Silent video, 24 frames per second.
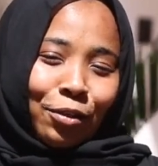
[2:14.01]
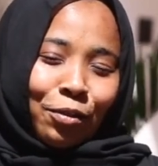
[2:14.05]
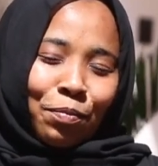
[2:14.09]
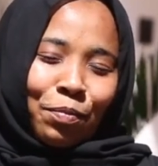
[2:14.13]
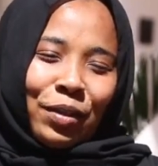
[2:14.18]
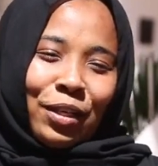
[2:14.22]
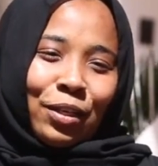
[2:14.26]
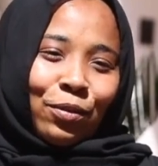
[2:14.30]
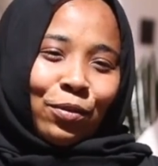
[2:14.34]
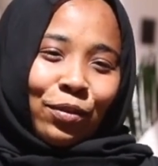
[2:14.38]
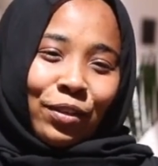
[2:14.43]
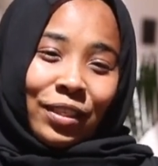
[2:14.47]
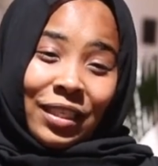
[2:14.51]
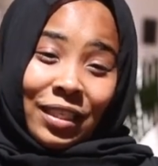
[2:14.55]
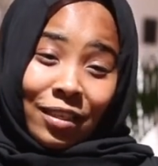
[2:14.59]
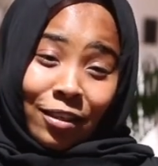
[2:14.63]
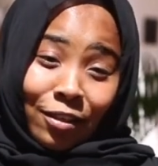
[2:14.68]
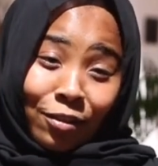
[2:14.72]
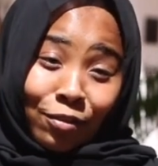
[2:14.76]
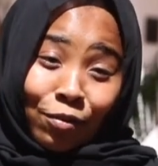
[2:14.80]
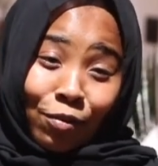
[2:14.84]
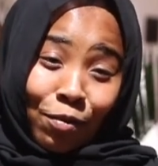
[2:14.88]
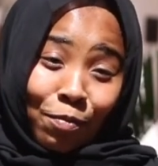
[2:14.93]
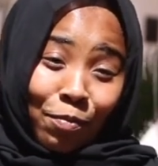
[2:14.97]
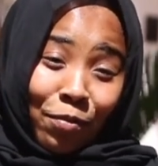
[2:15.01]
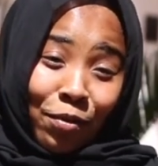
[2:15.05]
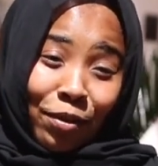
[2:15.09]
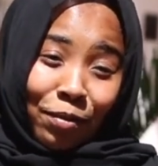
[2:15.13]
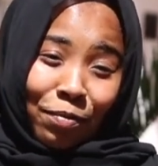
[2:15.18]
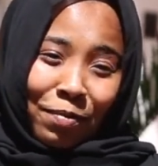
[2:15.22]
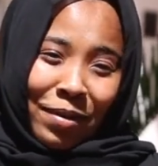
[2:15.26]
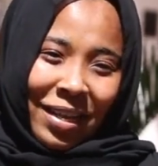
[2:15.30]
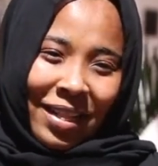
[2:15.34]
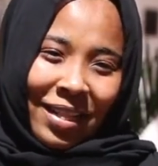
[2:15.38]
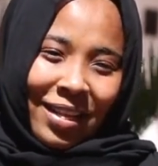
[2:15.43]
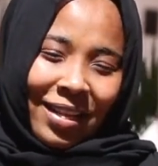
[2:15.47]
To me, it wasn't
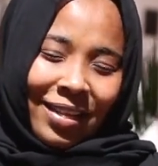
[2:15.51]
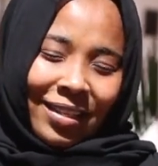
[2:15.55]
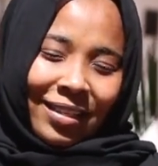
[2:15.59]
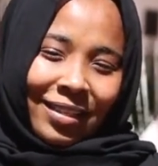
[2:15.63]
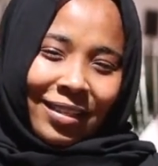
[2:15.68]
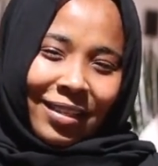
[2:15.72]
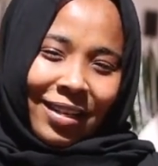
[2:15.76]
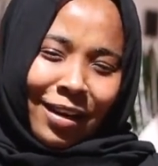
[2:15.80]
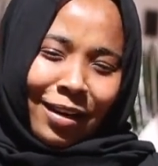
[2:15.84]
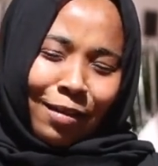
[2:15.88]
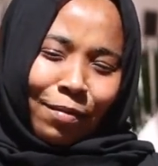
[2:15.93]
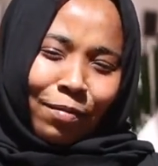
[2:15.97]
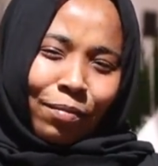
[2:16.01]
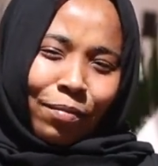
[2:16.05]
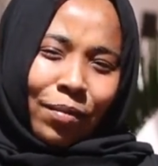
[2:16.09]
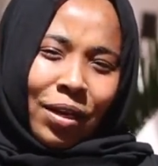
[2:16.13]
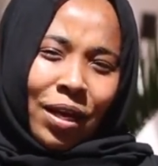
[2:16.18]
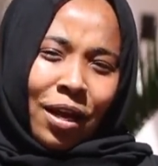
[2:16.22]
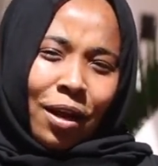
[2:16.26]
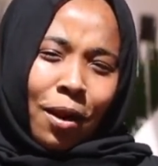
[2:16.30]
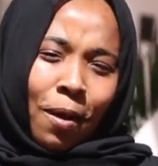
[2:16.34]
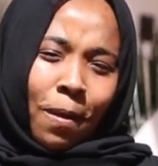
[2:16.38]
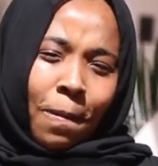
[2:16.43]
normal by that time.